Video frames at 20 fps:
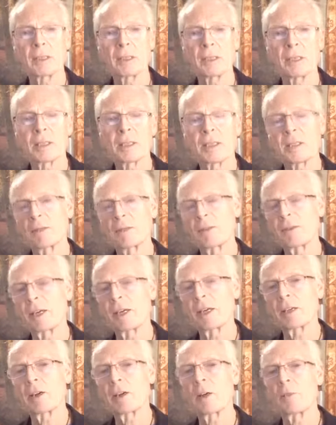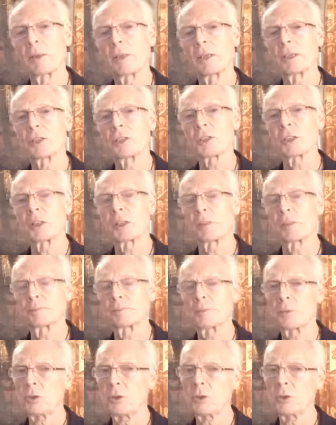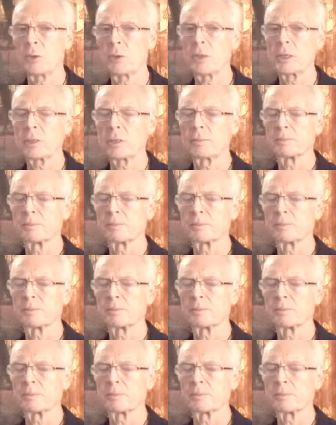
That's very common, actually, not always.